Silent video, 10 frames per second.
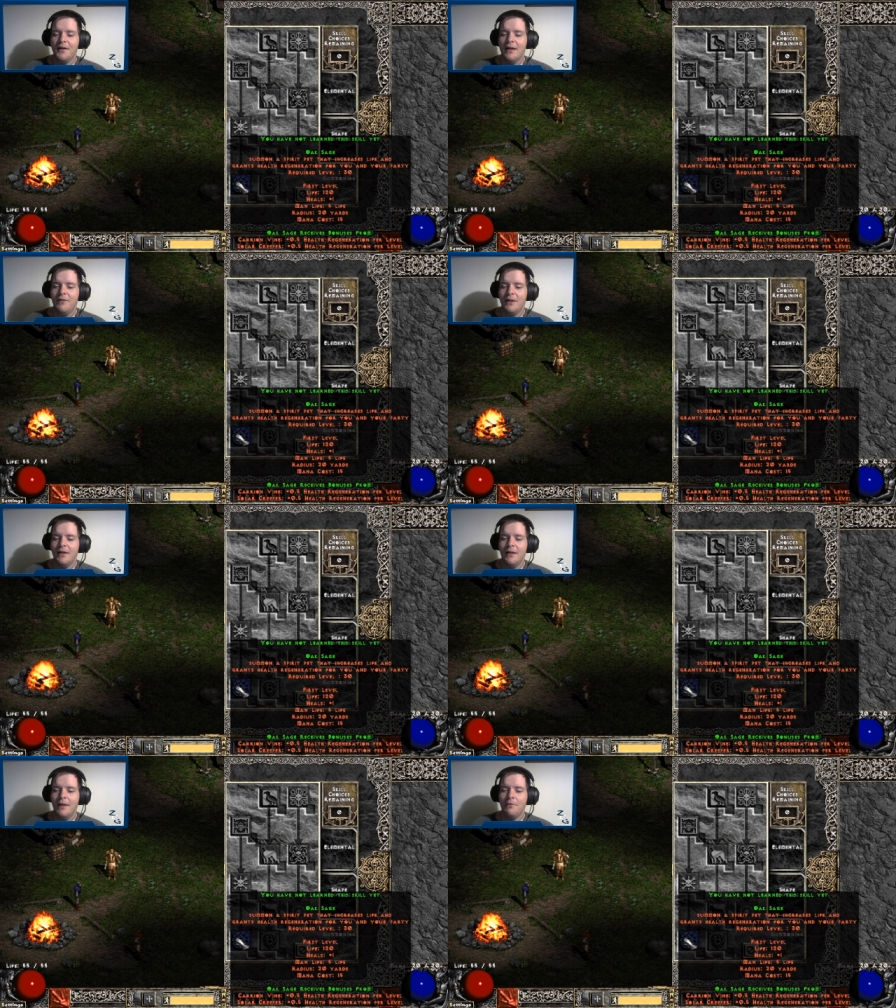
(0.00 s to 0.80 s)
given
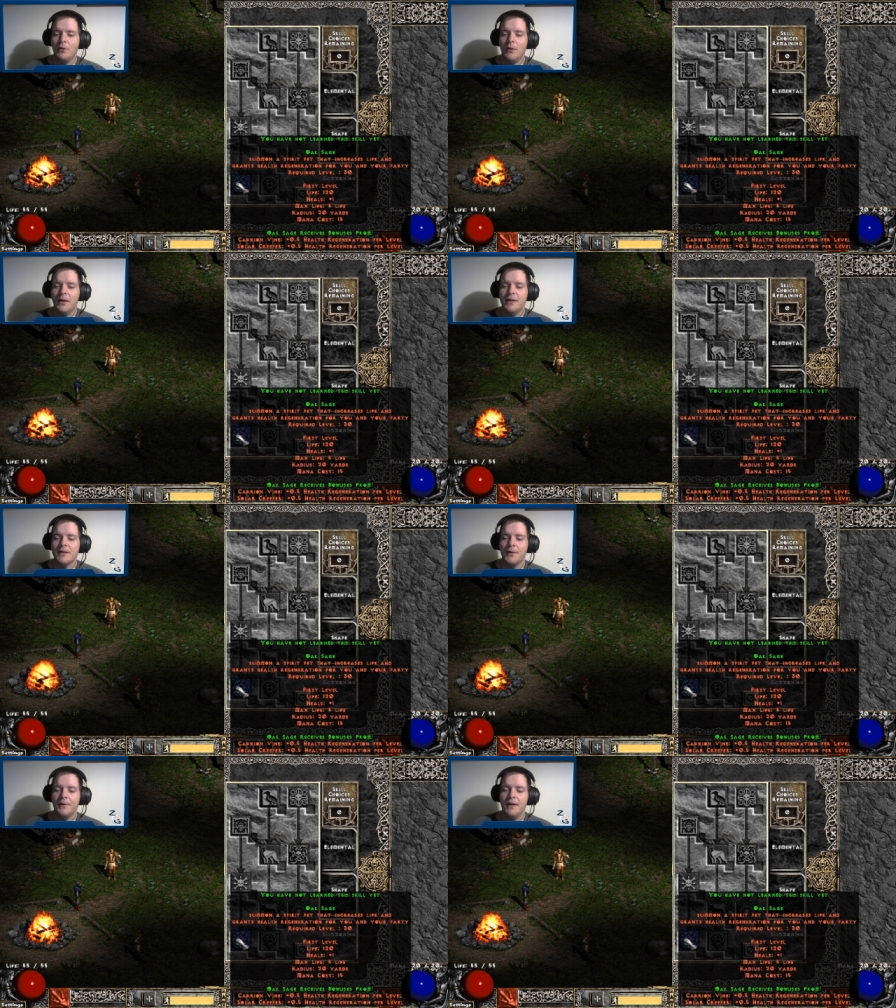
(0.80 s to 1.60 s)
that level 1
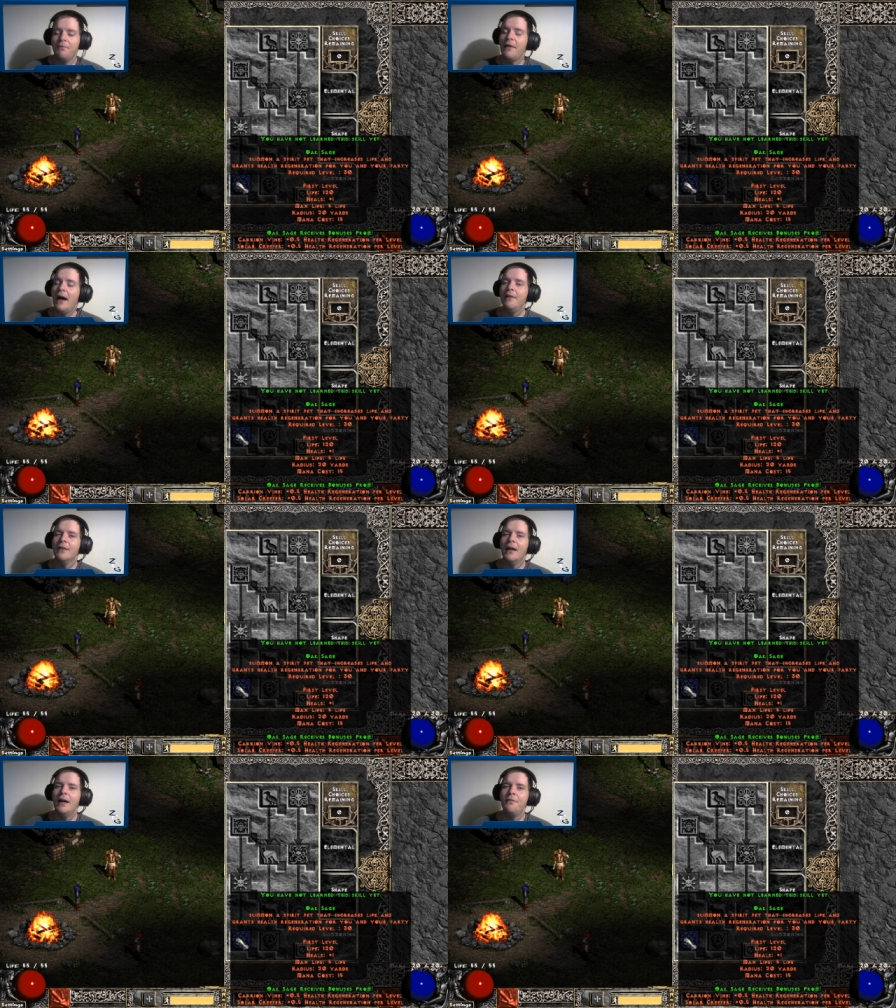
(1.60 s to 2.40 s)
is only 5
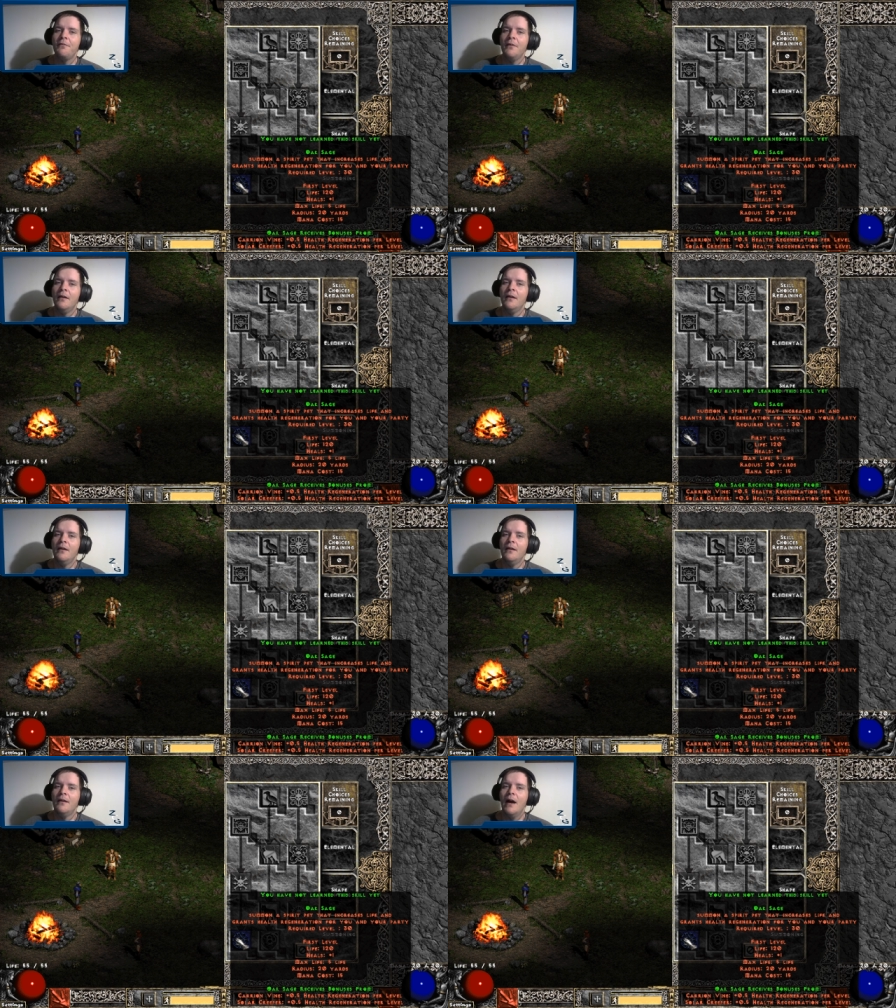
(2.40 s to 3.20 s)
life,
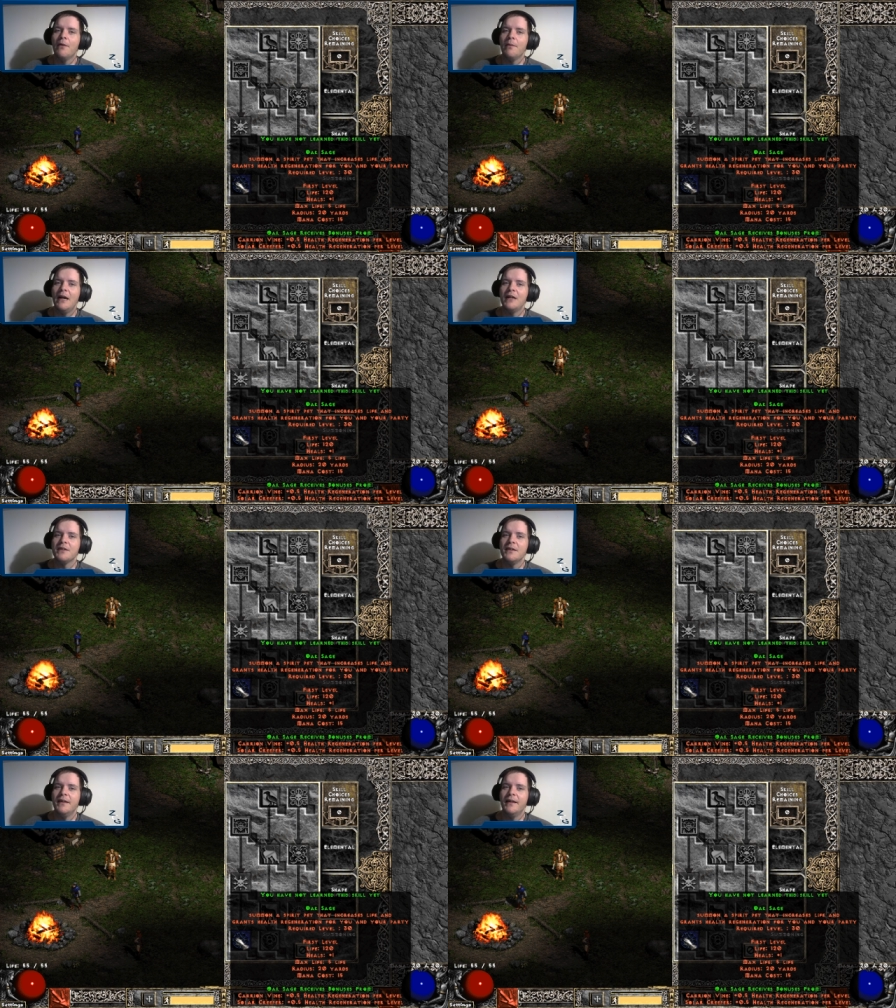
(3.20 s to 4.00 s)
I would
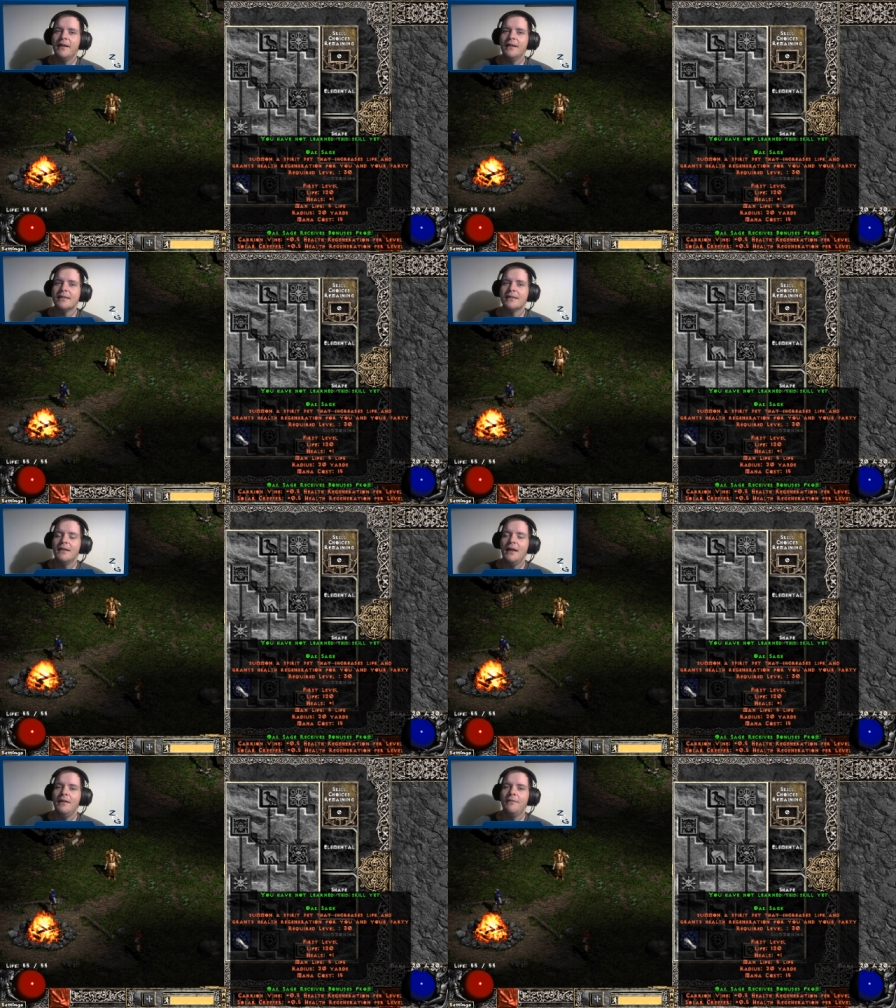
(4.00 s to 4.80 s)
imagine that it's
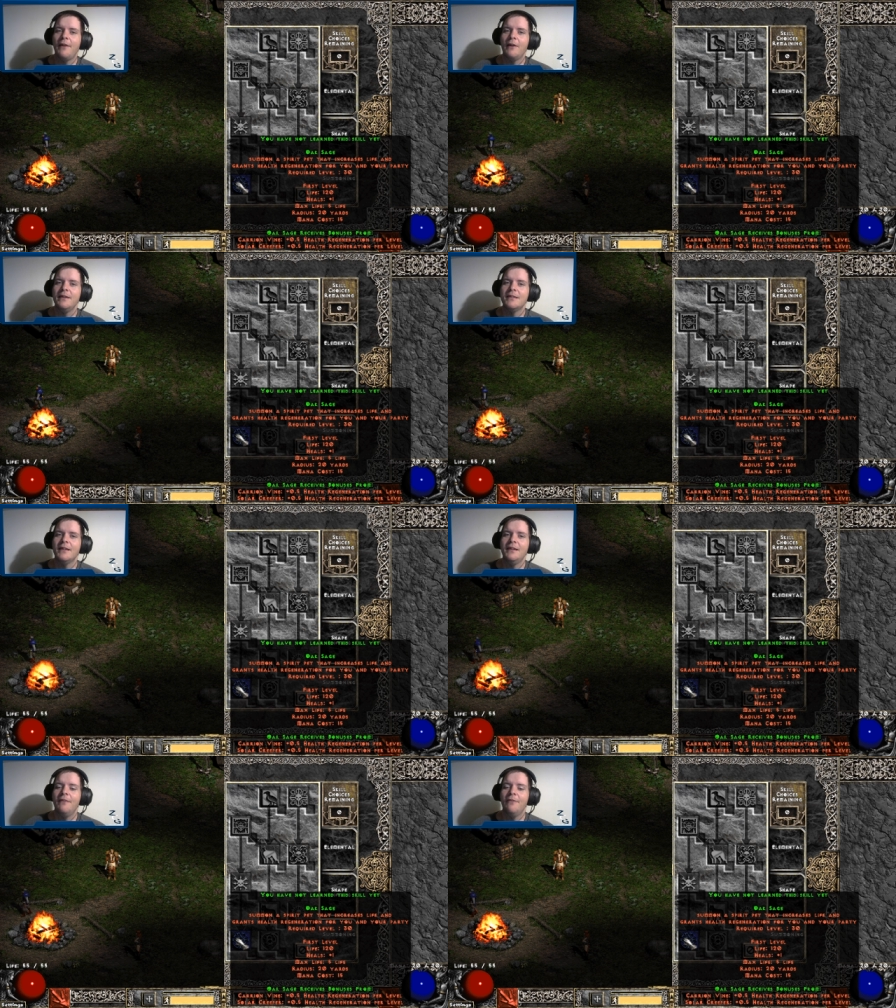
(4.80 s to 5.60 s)
a fairly
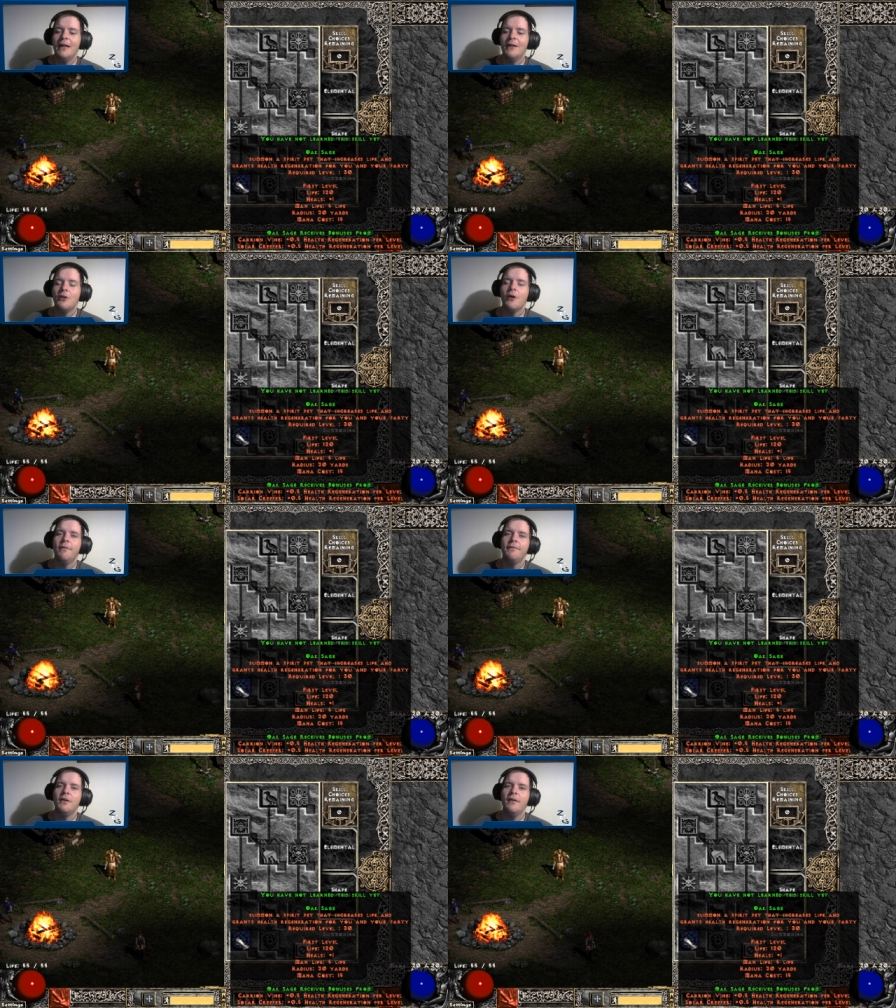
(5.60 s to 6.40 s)
significant
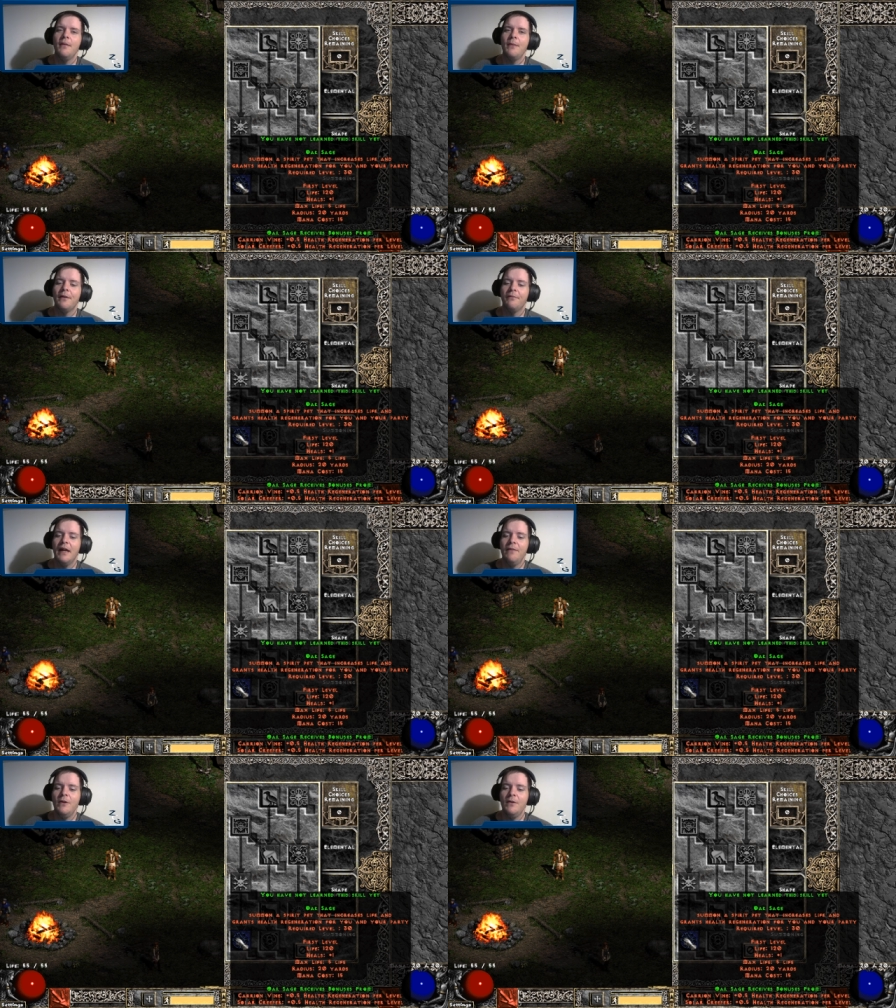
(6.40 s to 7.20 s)
nerf to the amount of
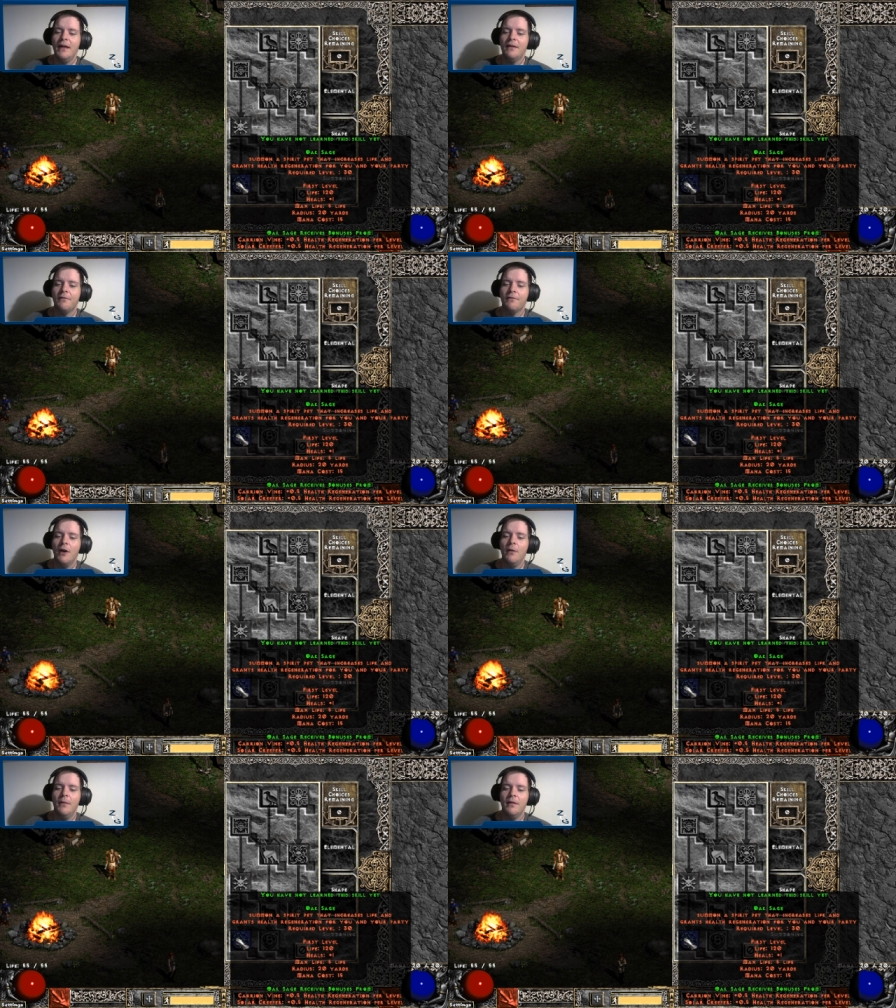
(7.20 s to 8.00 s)
life you get
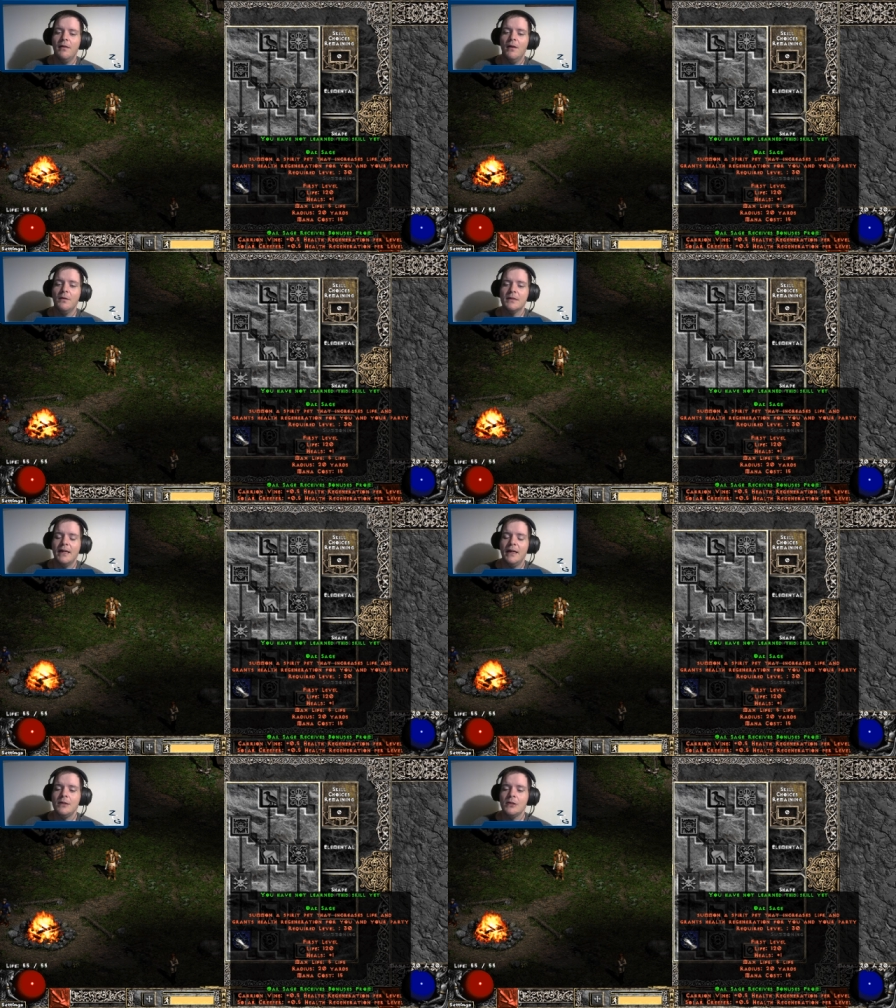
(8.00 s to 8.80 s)
from the Oak
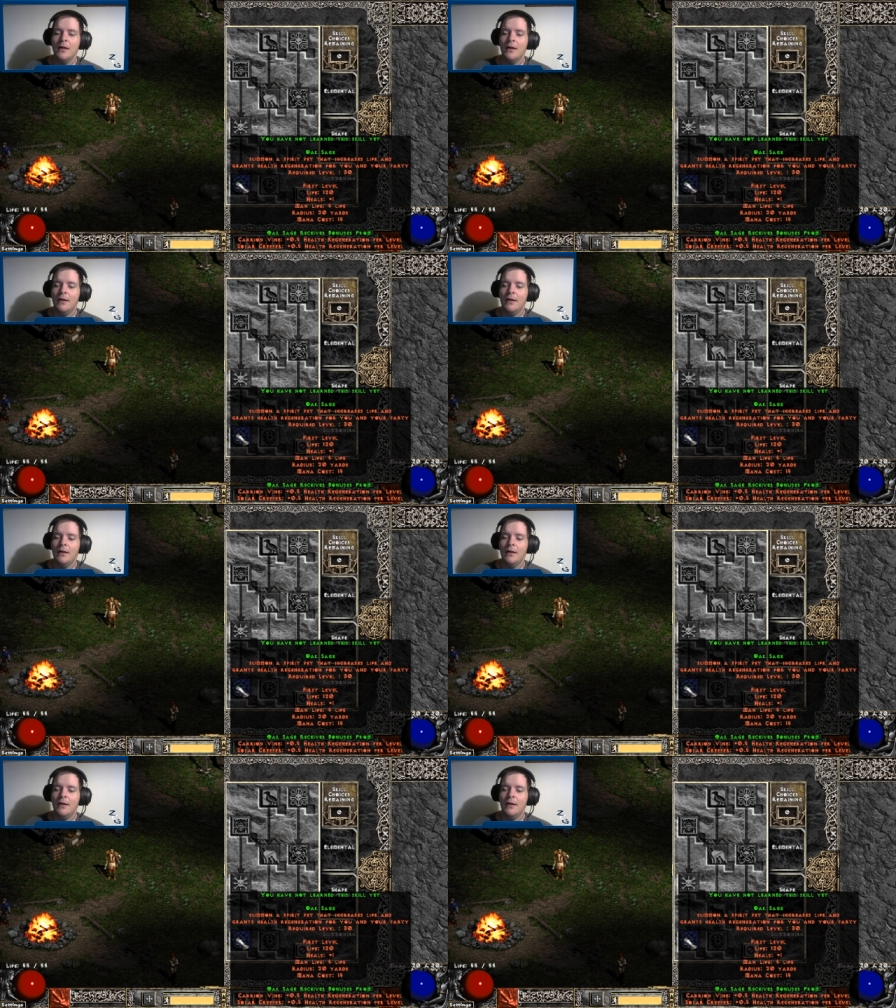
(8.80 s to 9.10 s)
Sage.